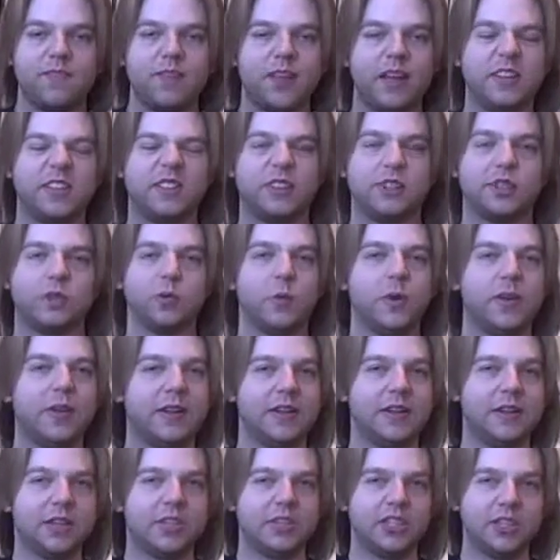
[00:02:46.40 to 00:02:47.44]
It's sweet
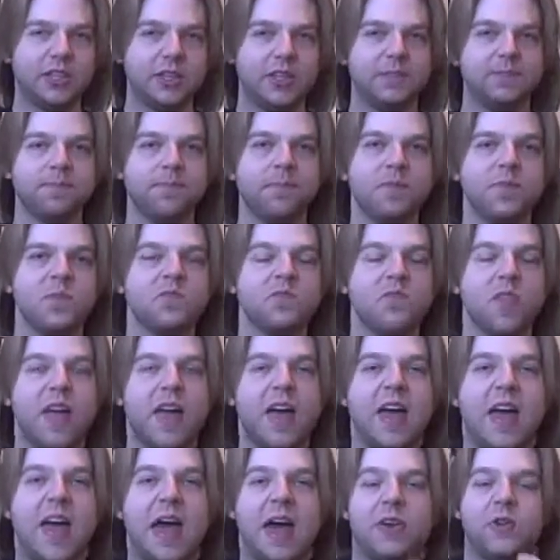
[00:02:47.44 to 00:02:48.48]
initially,
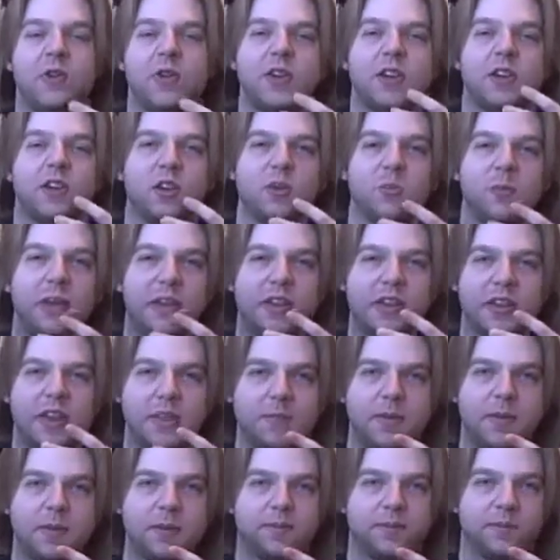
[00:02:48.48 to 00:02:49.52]
and you get a little bit of
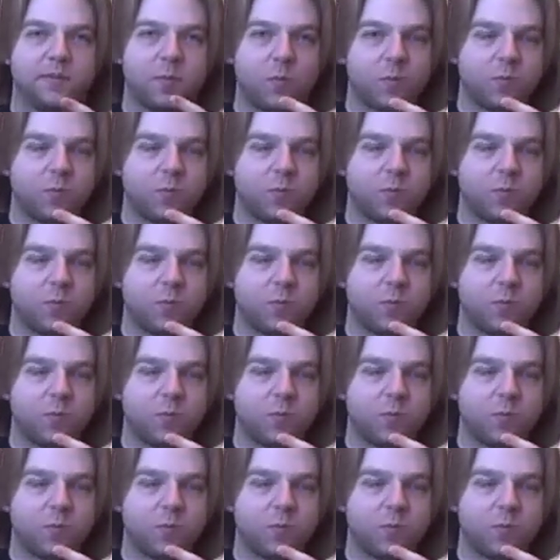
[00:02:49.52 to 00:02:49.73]
lemon